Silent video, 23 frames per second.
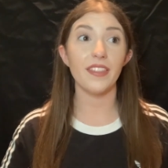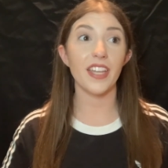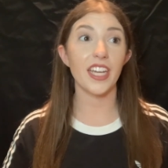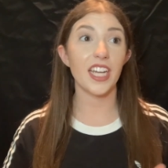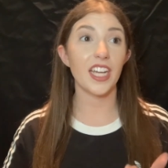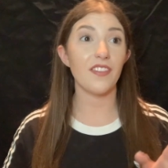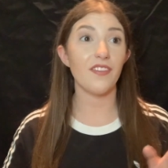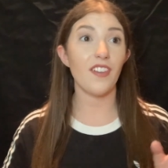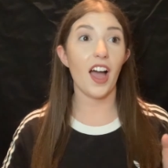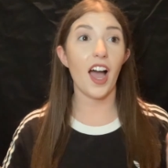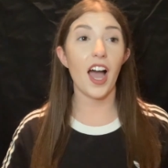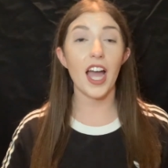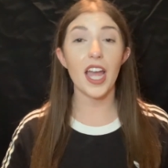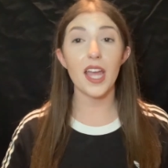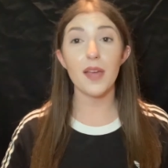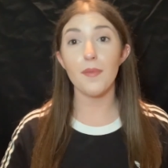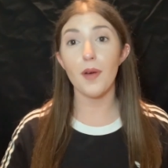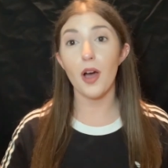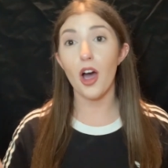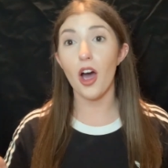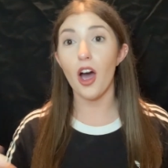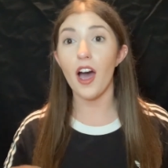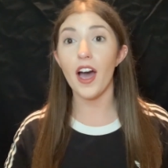Like if I
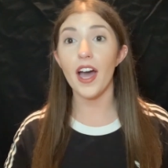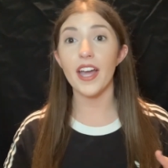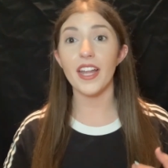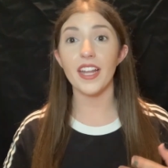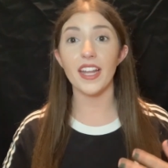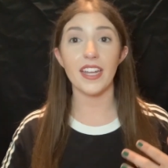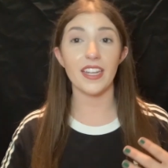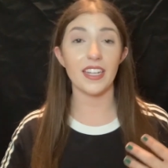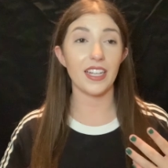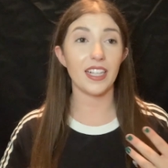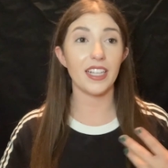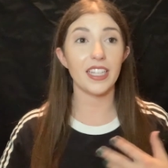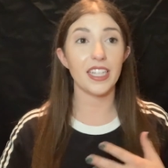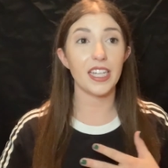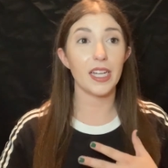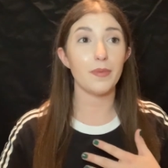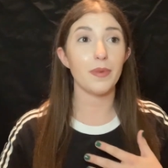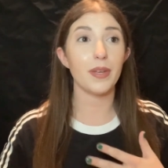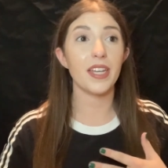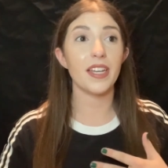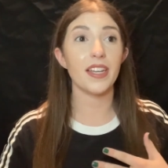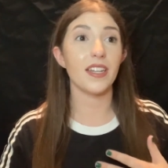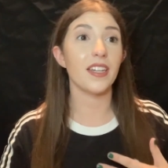am hot and
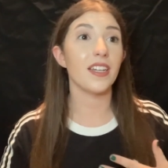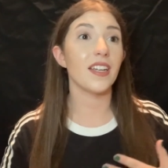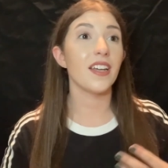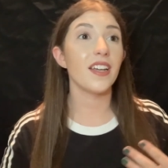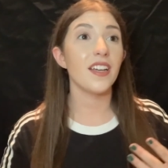clammy and